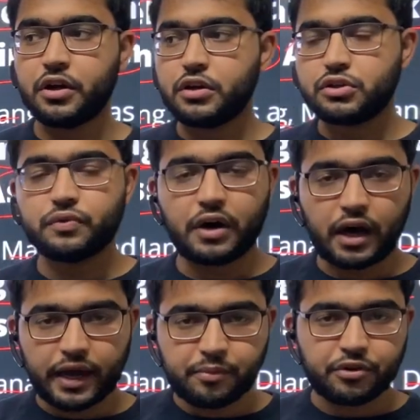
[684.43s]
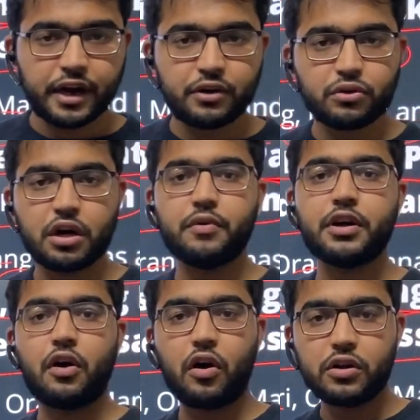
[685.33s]
So I am trying to cover
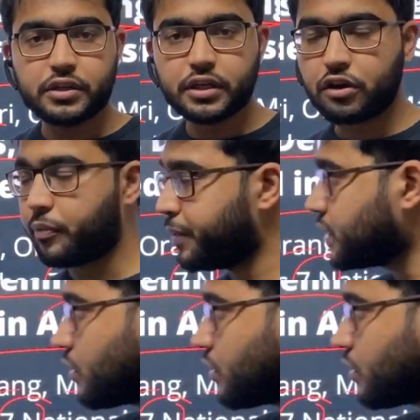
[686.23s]
all the topics,